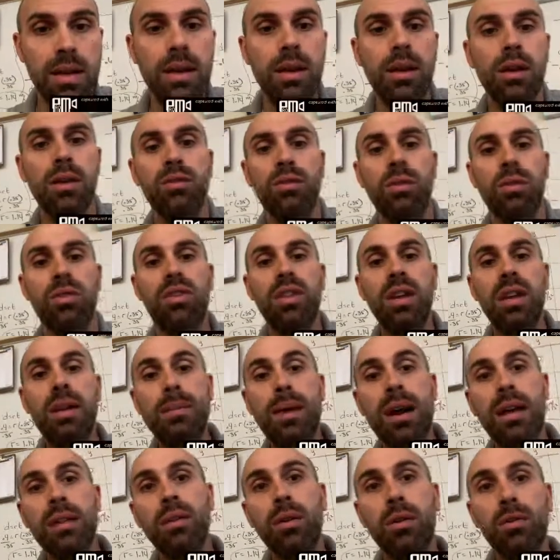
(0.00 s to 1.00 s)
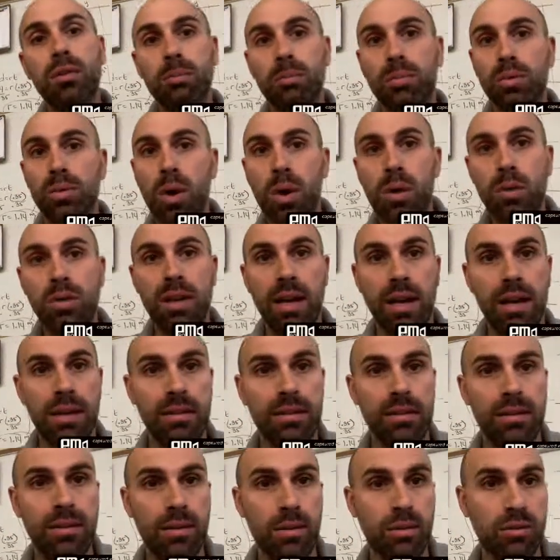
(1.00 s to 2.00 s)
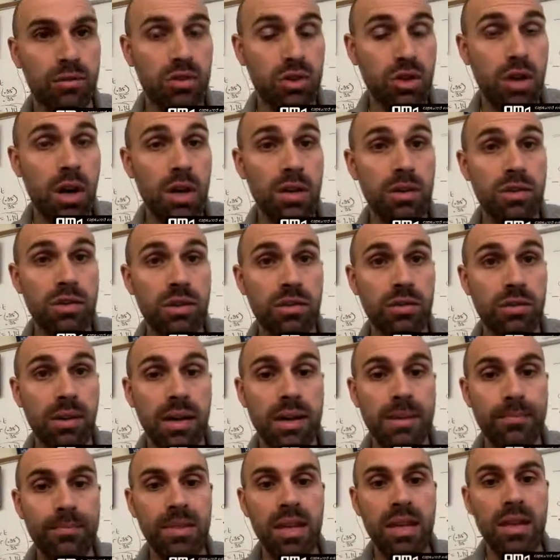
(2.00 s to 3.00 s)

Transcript: So think about those protons, those charges, right?